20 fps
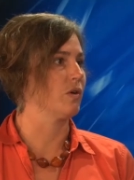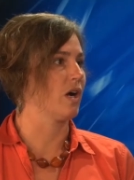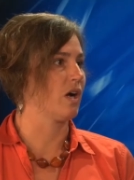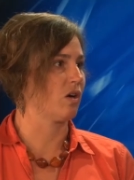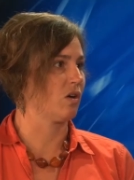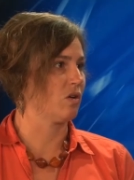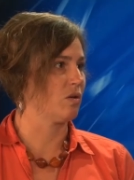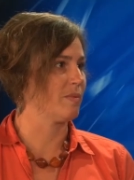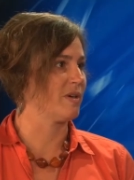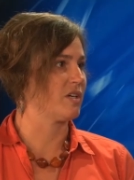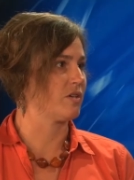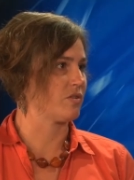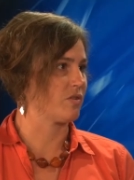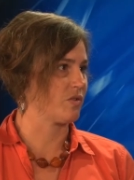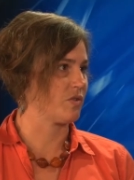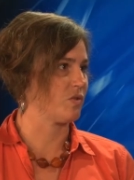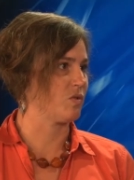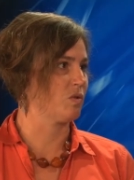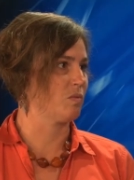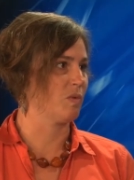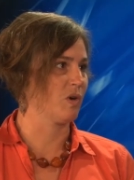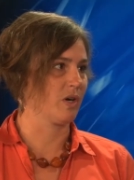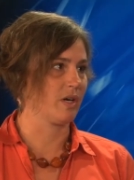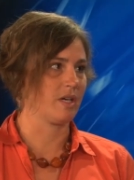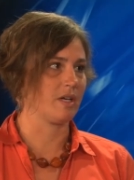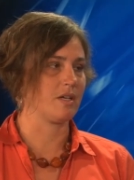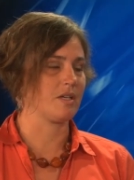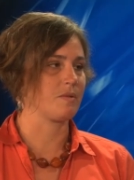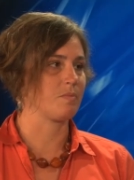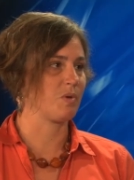Algoma District School
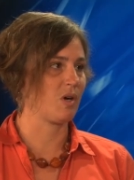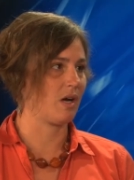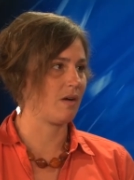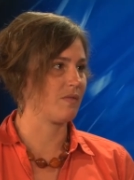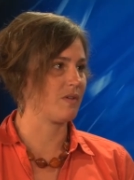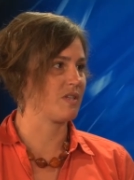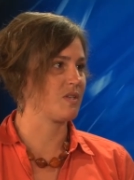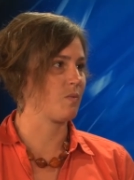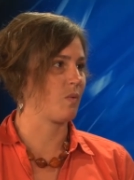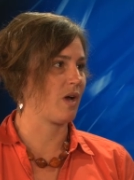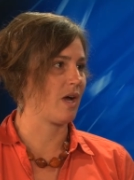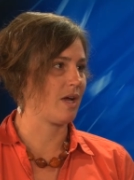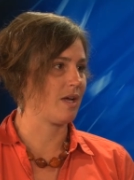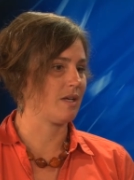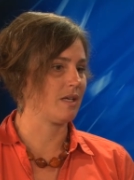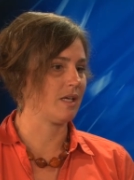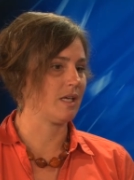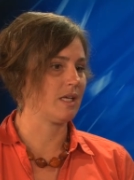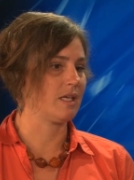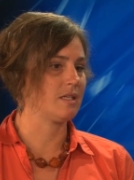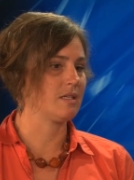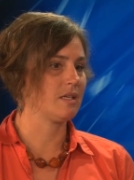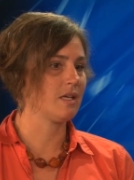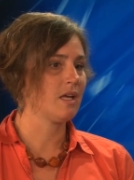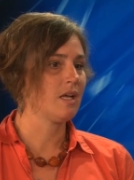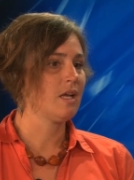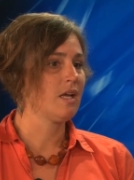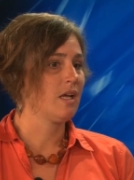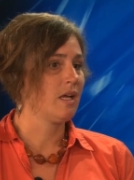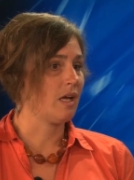Board. It is province-wide, and
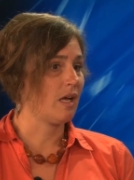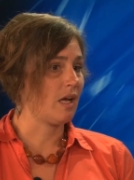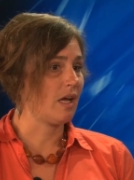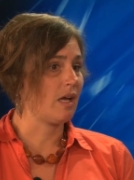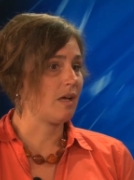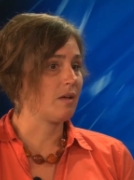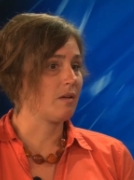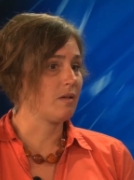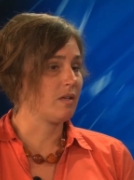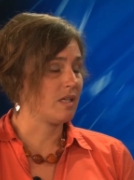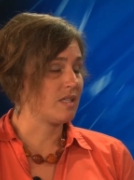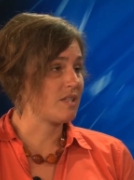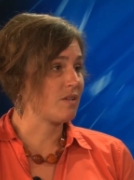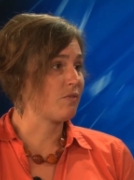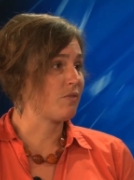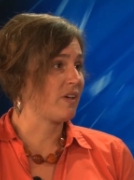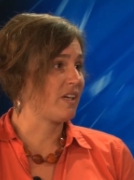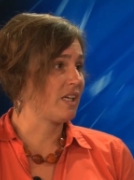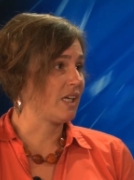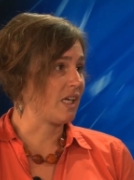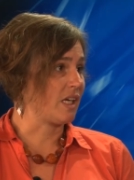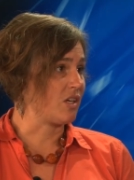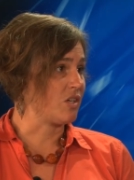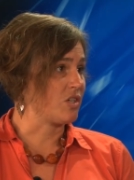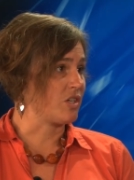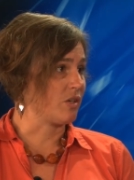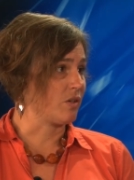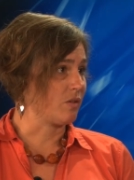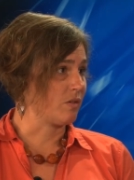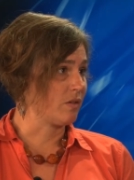it's a funding
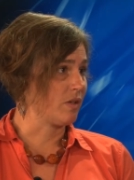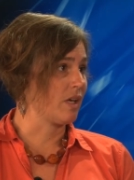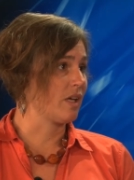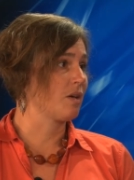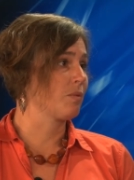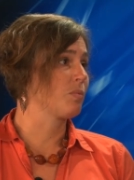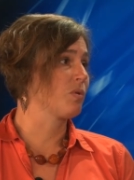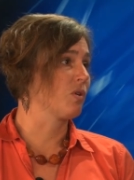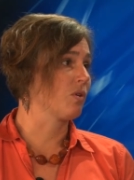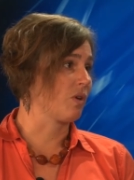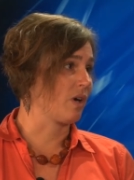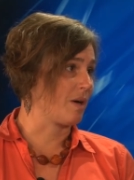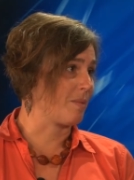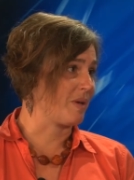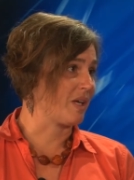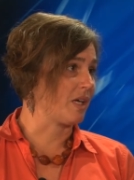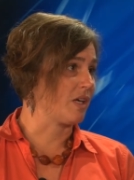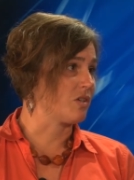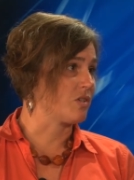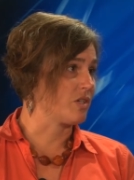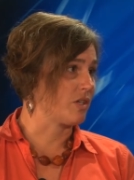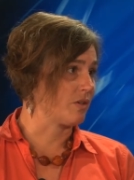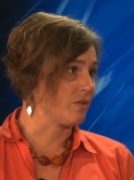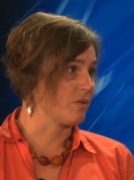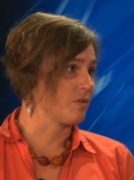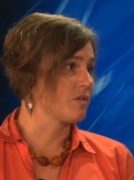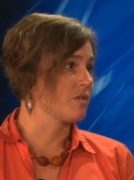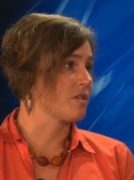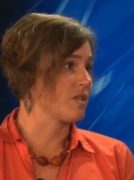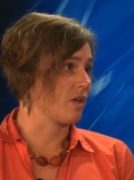issue and a programming issue.
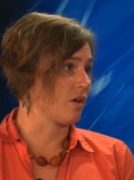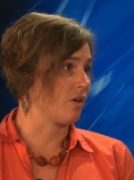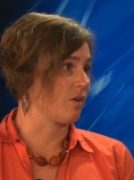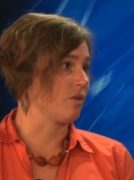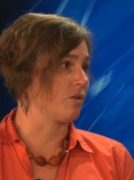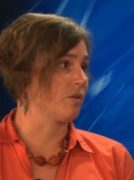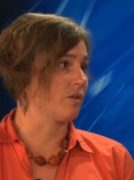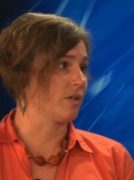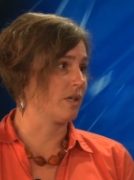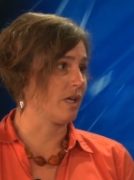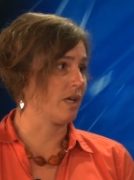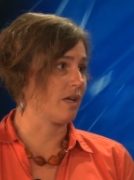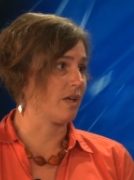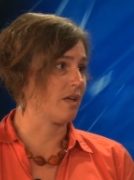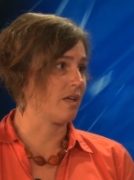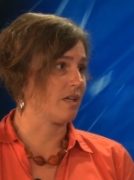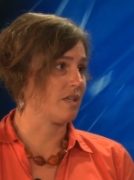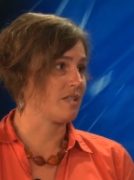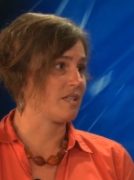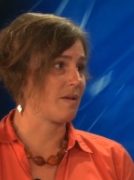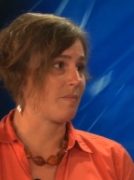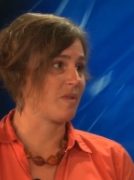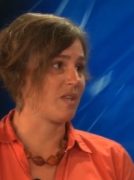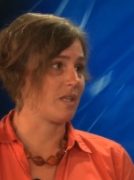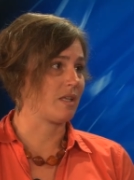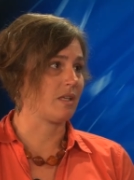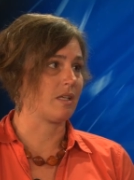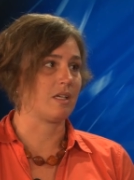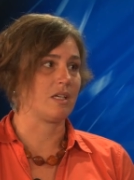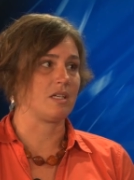So it's
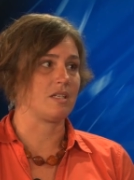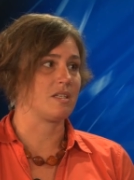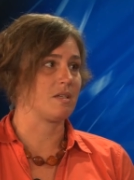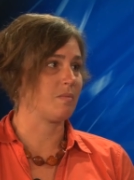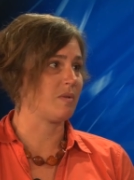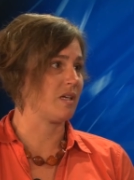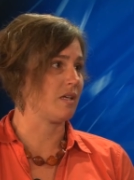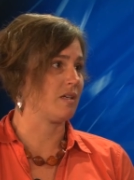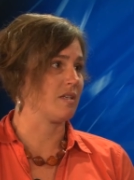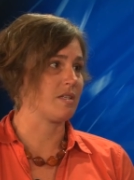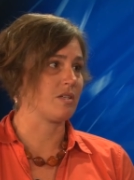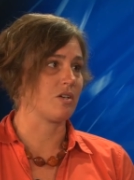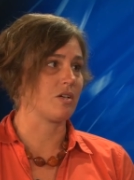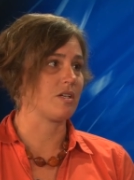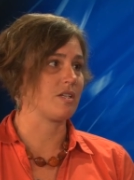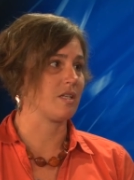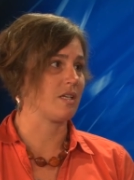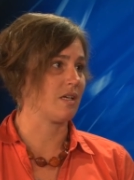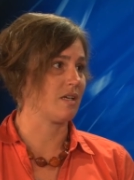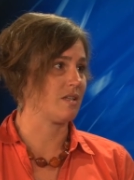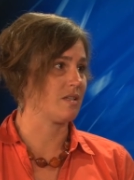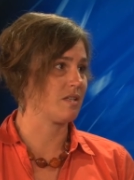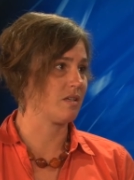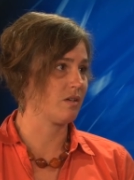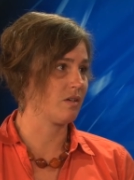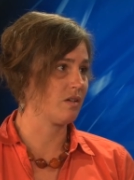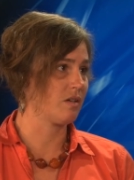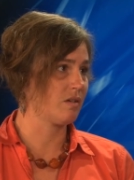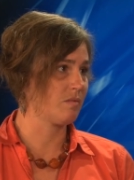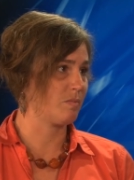something that needs to be seriously
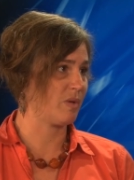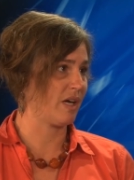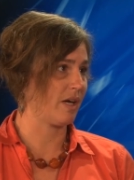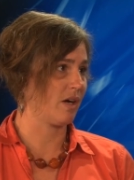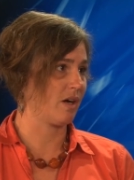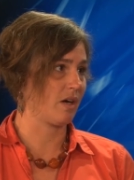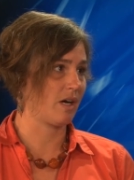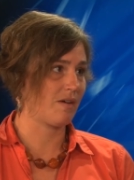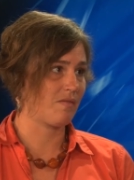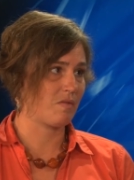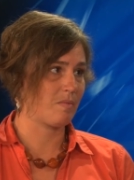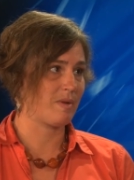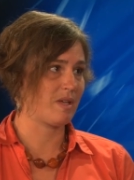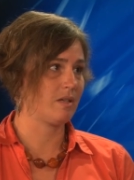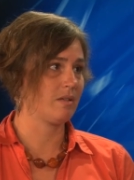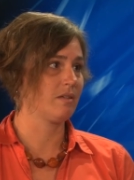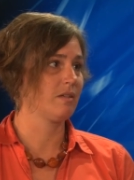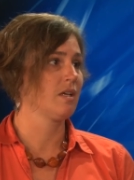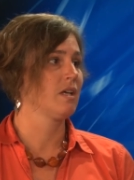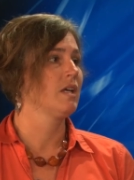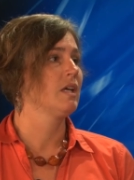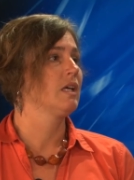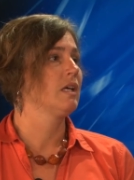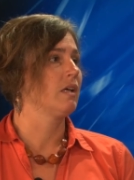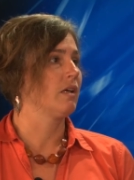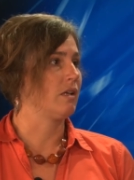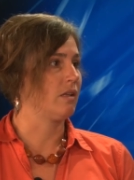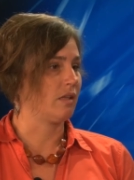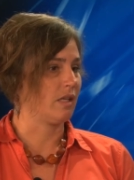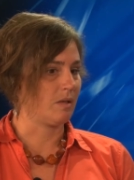considered by our government,
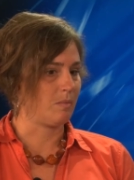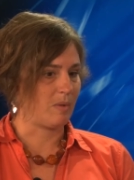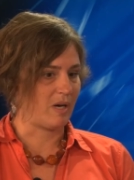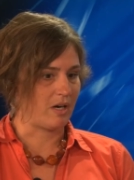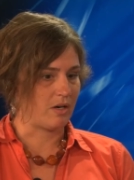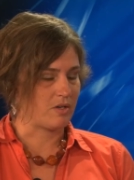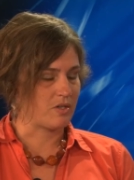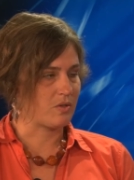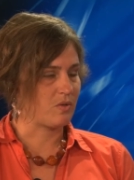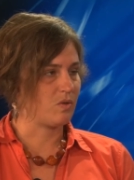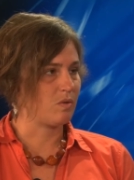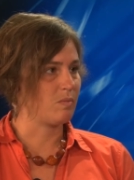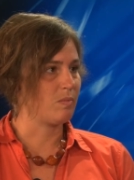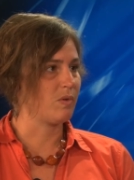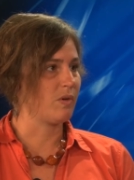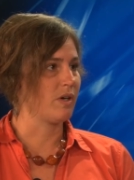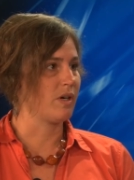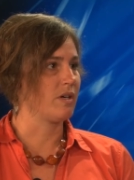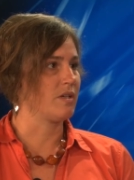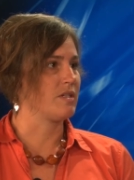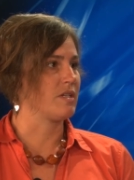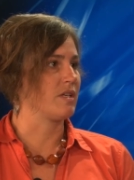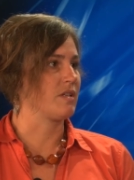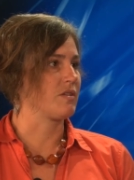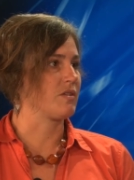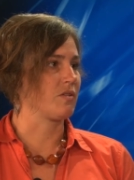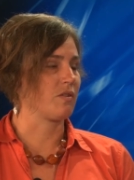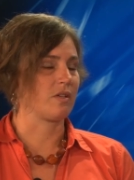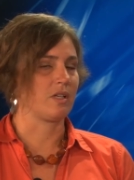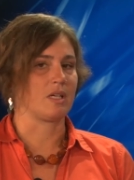and then by our school boards,
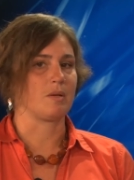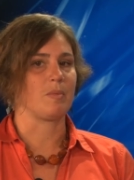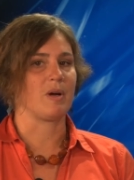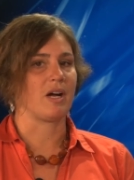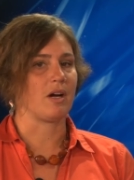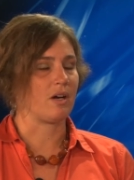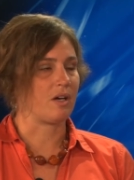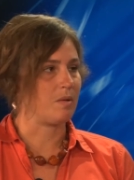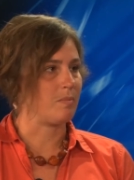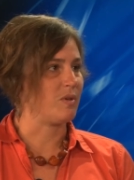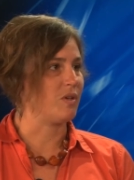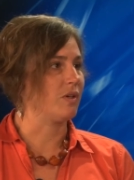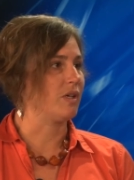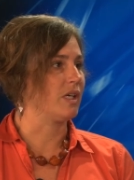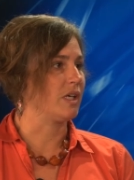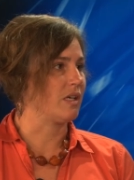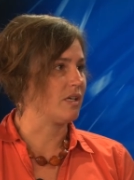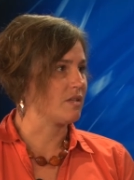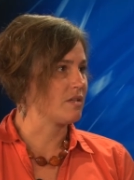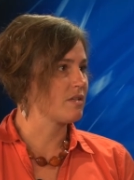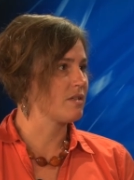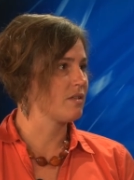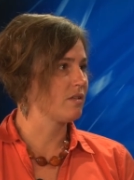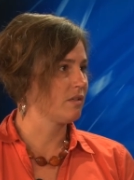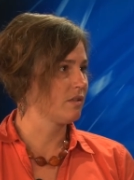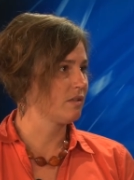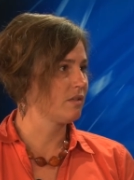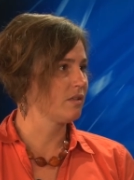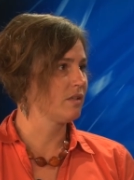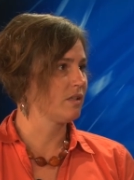and certainly by our communities.
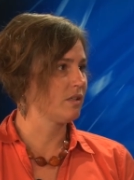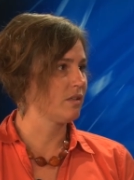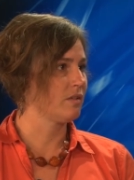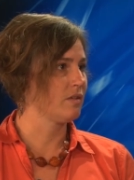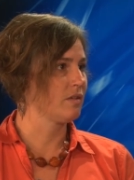So I'm